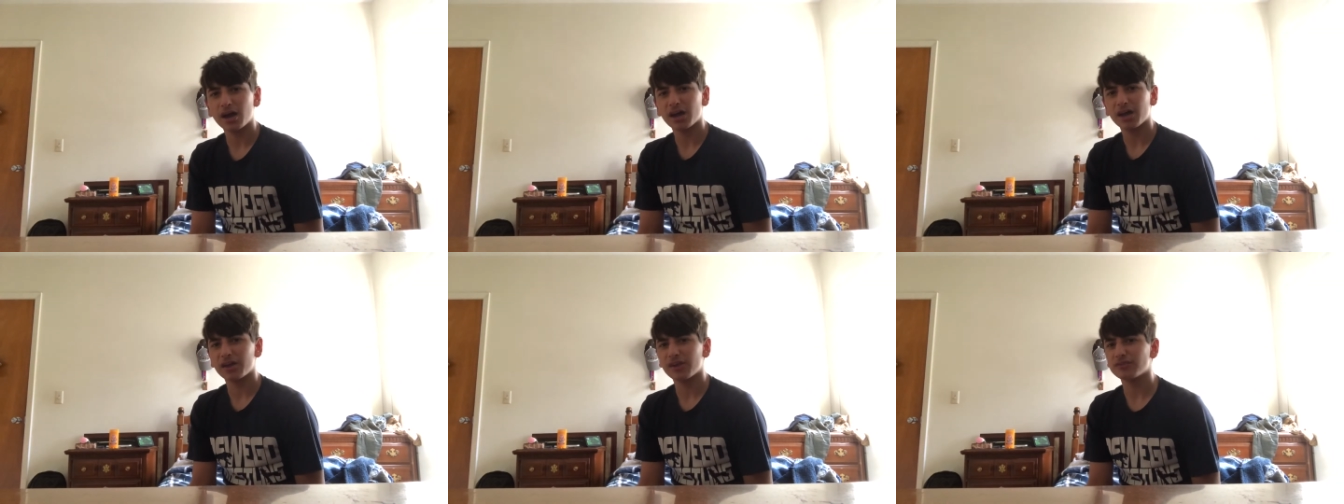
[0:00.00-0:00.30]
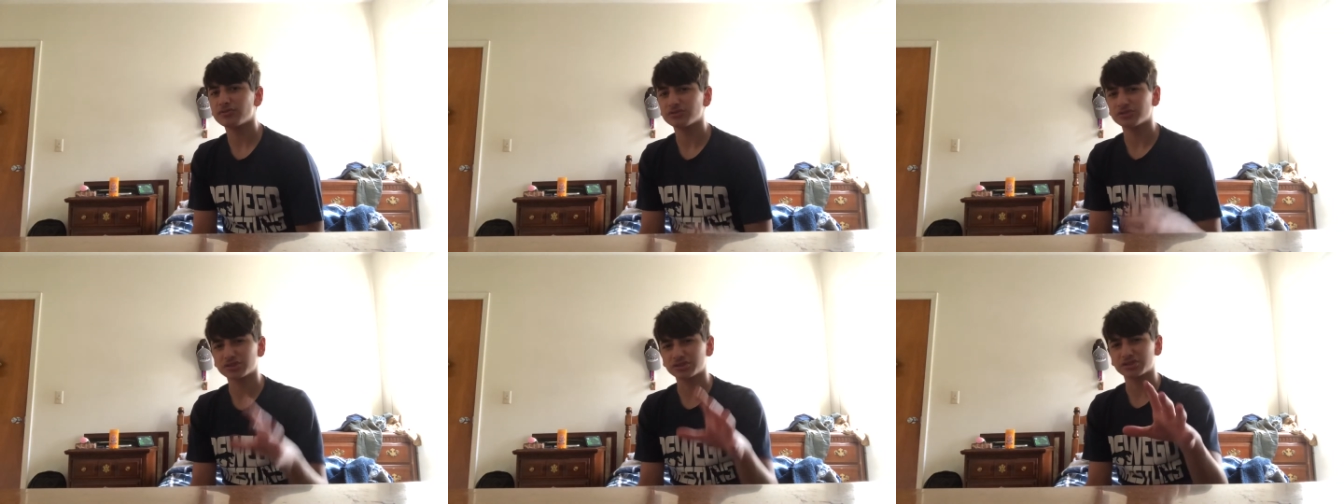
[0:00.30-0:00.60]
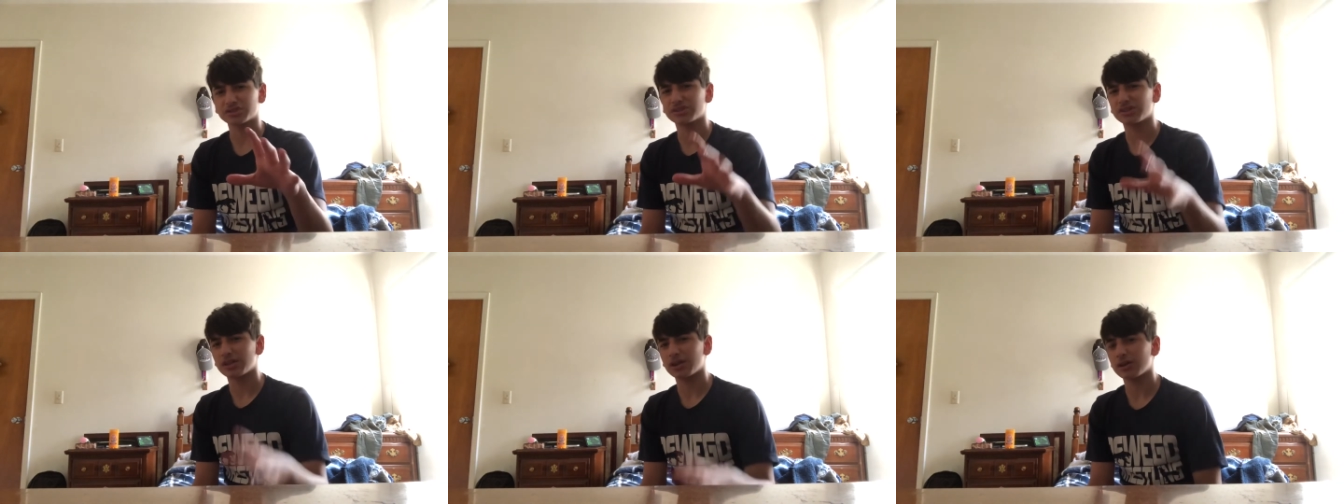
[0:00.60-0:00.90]
If you just
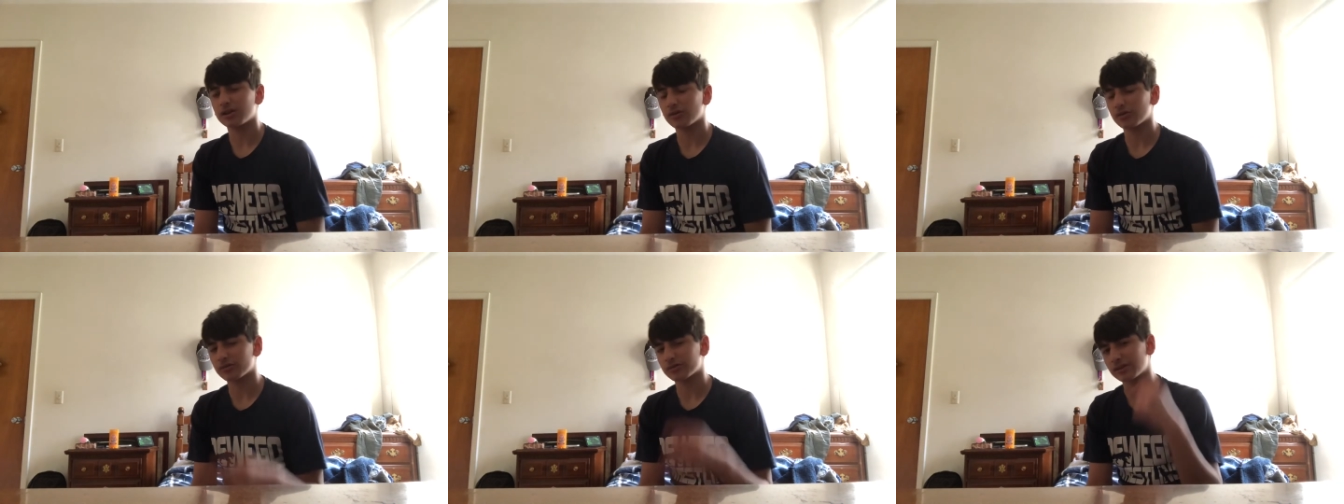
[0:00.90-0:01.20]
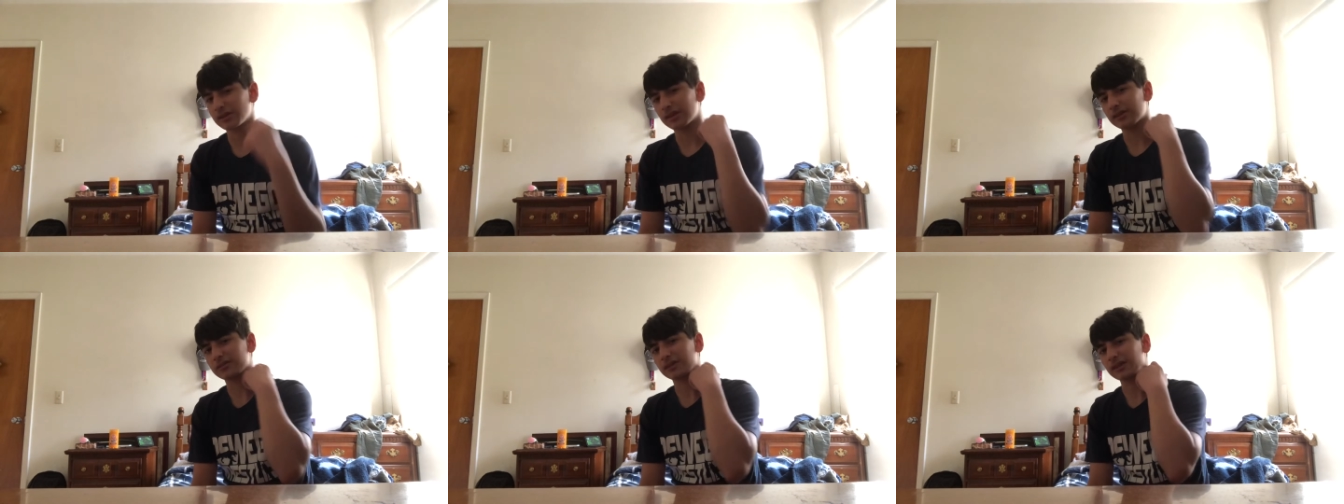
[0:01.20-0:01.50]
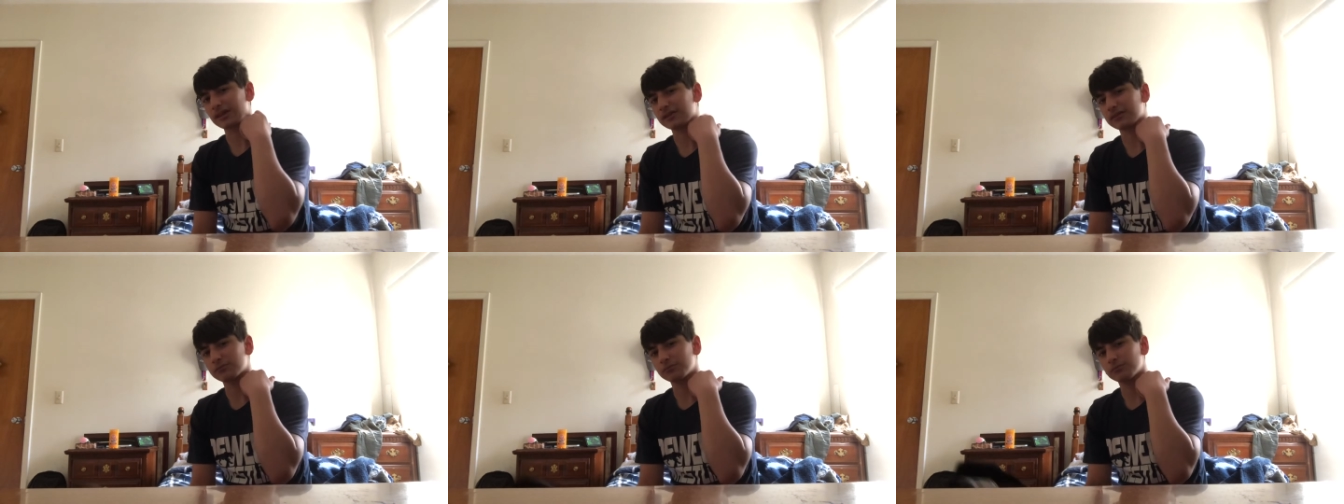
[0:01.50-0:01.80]
see it, you'll see it's
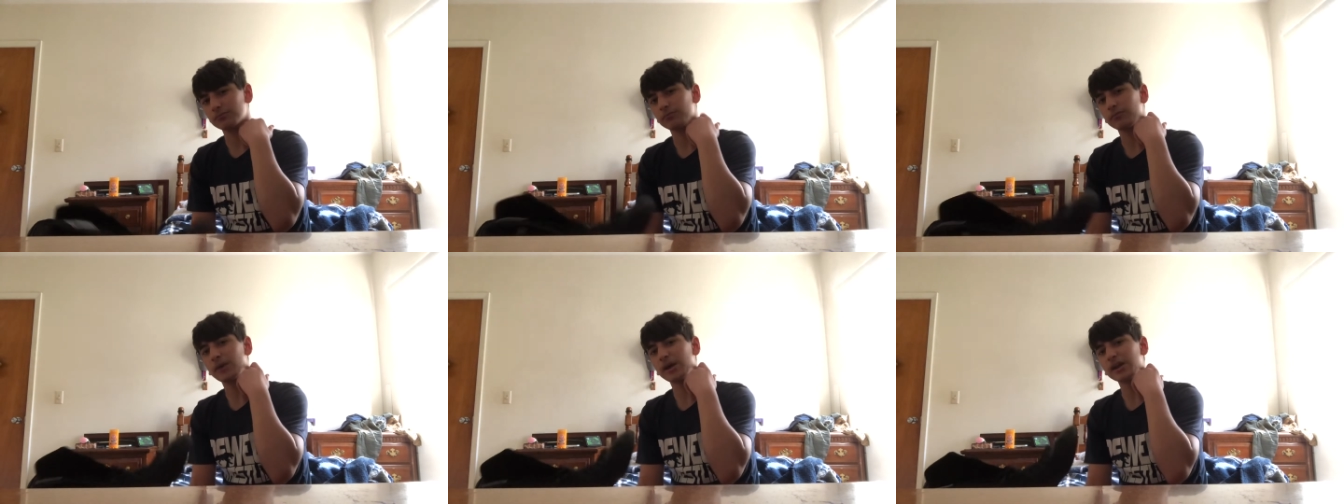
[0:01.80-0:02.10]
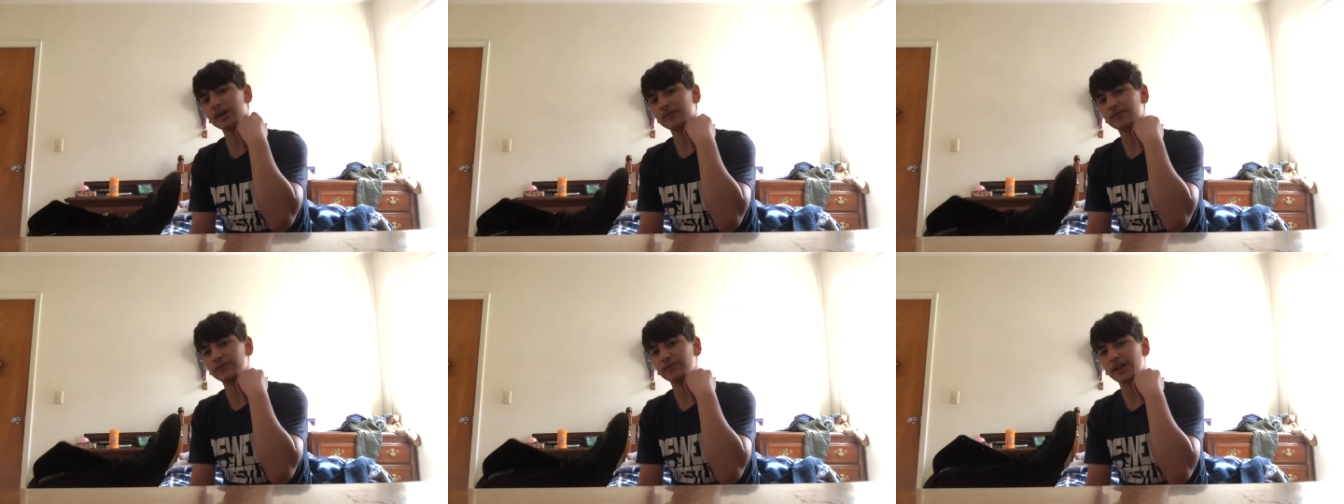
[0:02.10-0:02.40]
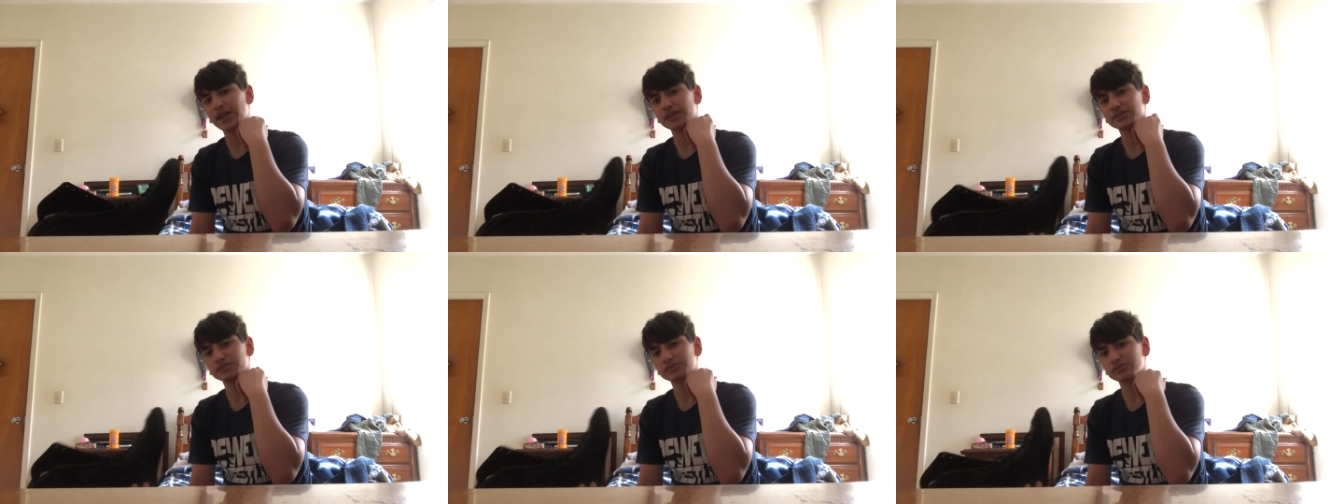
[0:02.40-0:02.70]
like Money
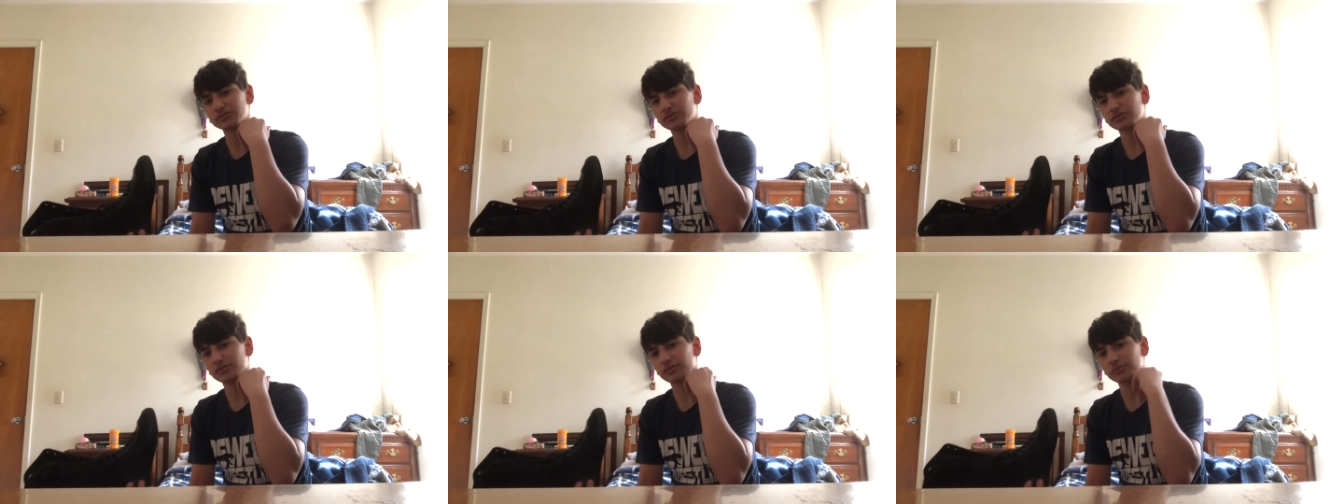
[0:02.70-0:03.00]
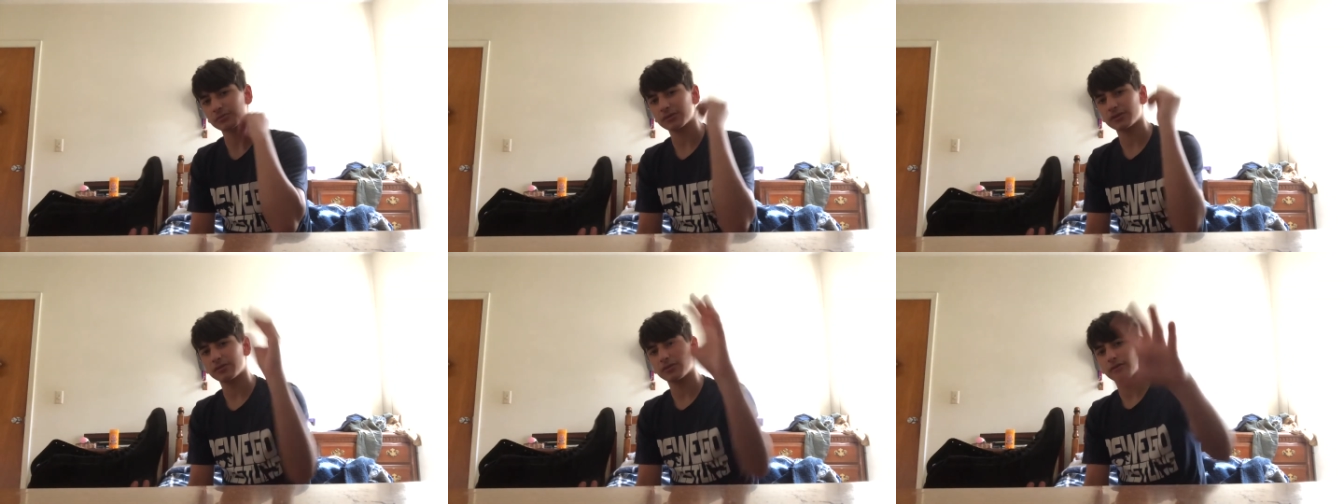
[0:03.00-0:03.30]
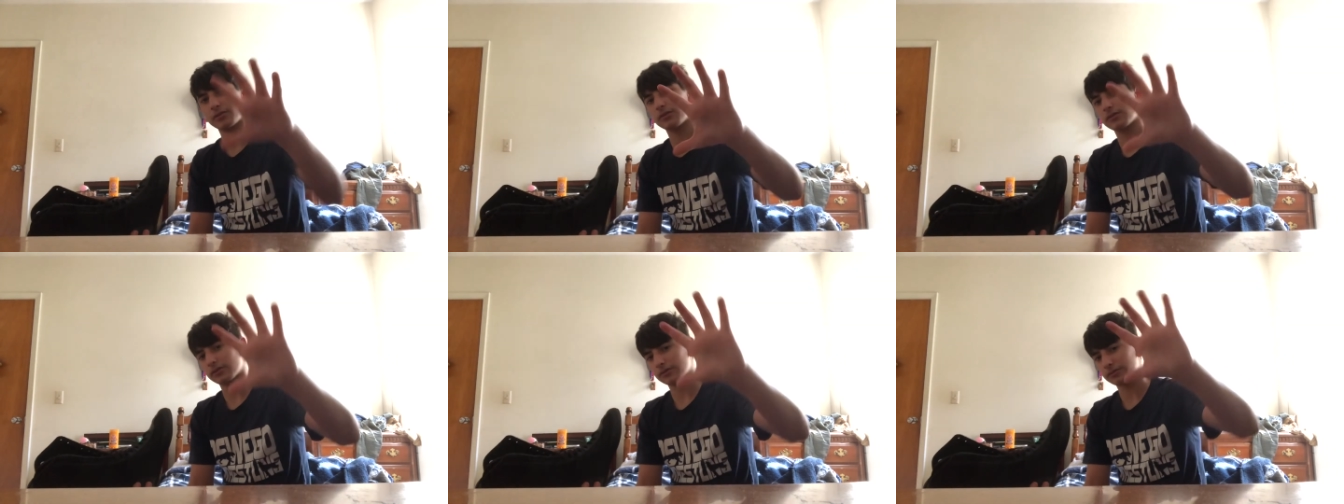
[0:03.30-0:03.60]
Flashers or
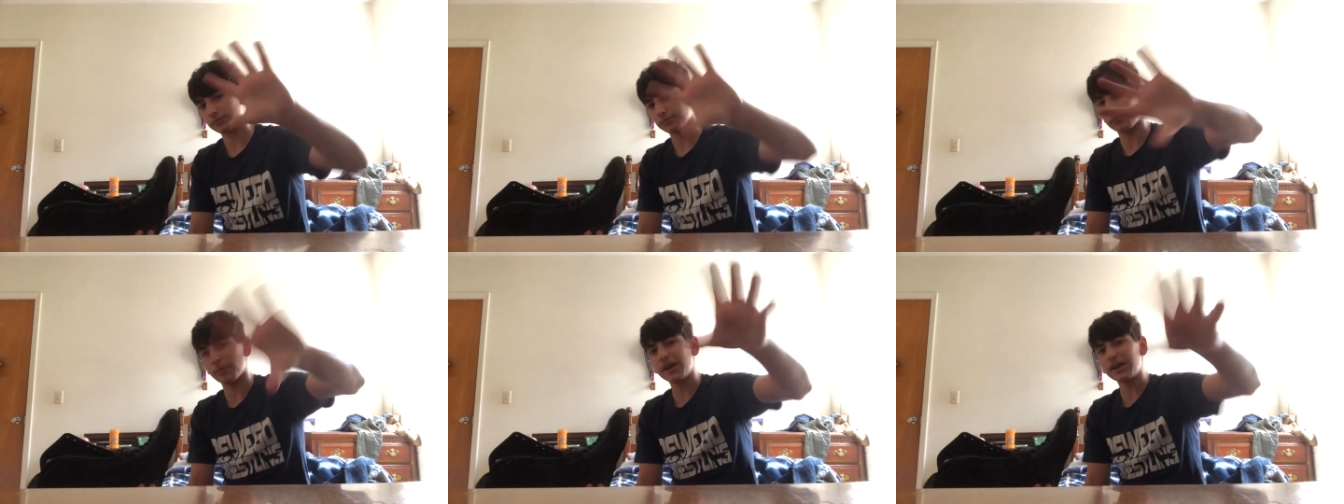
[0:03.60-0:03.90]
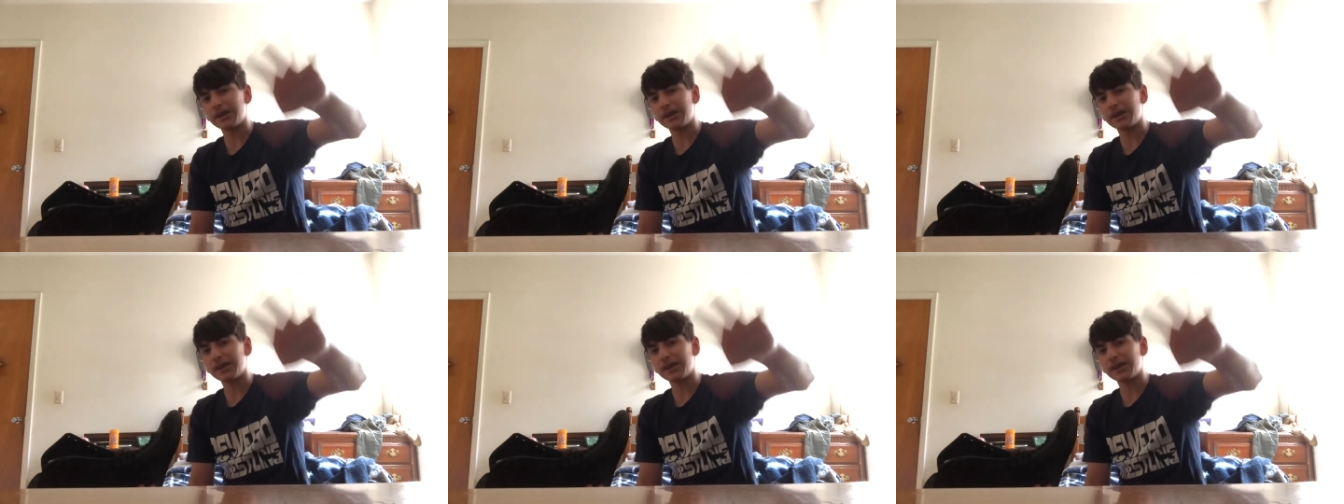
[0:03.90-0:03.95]
something. It's Money